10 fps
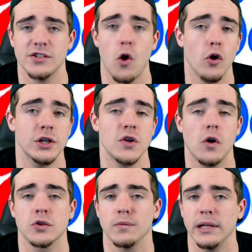Harden
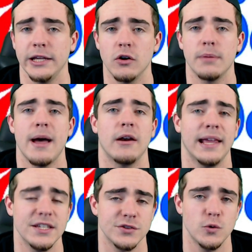talked really good about
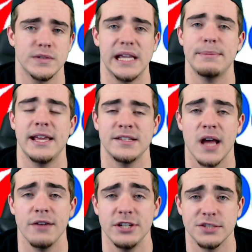his new teammate,
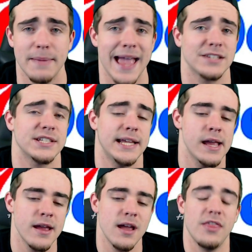Tyrese Maxey.
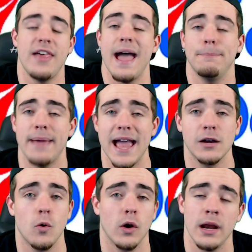That
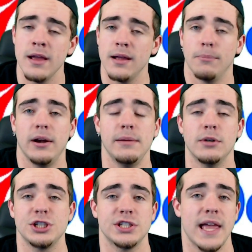backcourt pretty
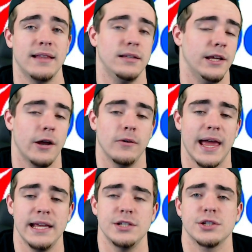much said, you know,
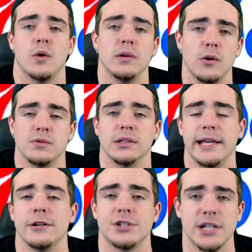that he's showing those
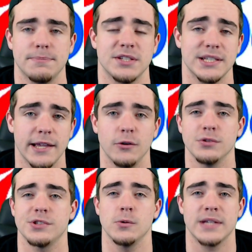leadership
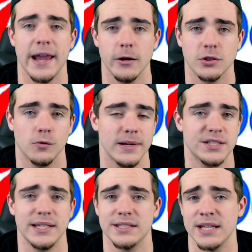skills, those
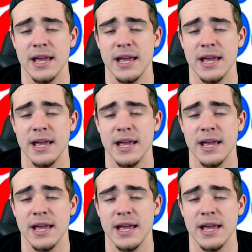characteristics.